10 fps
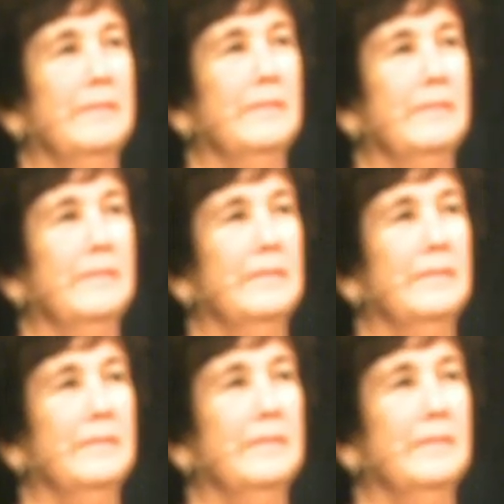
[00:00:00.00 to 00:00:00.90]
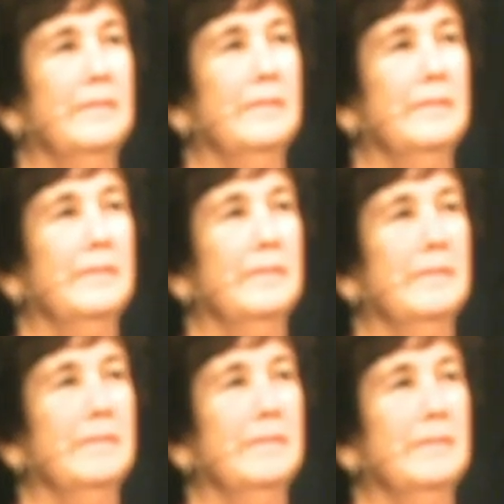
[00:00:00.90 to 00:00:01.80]

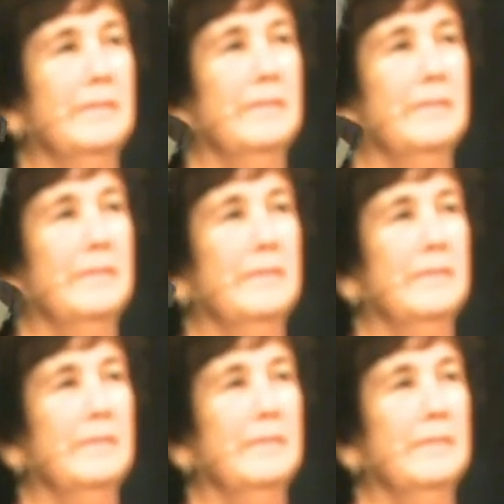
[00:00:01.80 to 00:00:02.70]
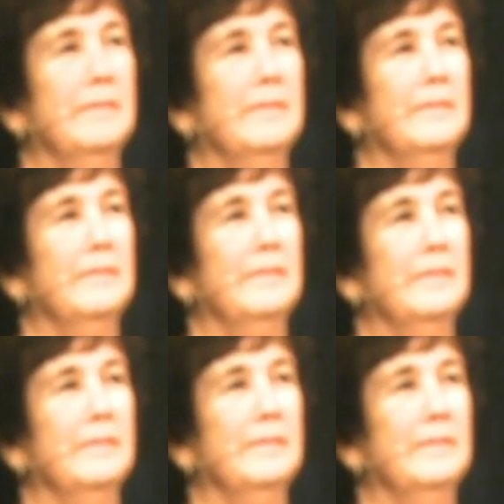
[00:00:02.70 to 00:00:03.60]

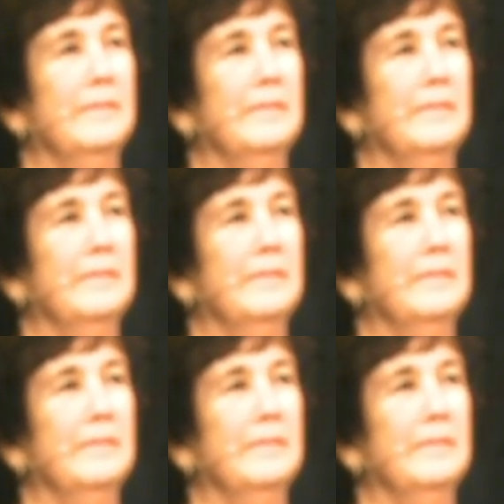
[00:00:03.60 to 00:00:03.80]
This person isn't speaking.